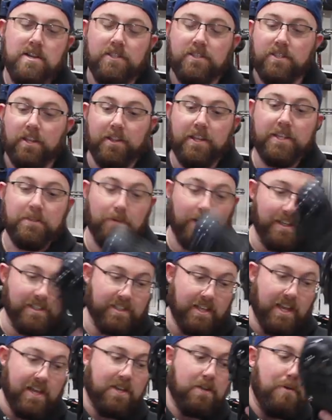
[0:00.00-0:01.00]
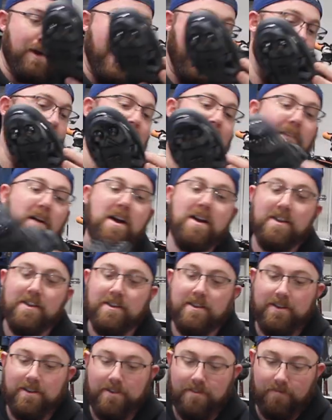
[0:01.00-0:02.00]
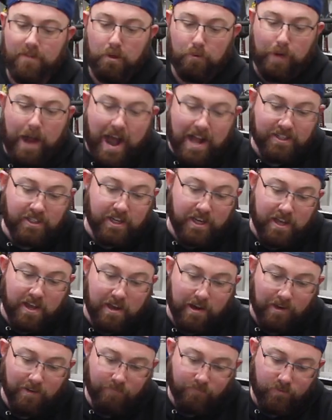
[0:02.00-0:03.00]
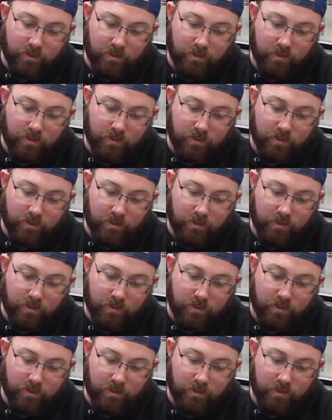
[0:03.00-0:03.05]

So these ones, they do have the ratchet here.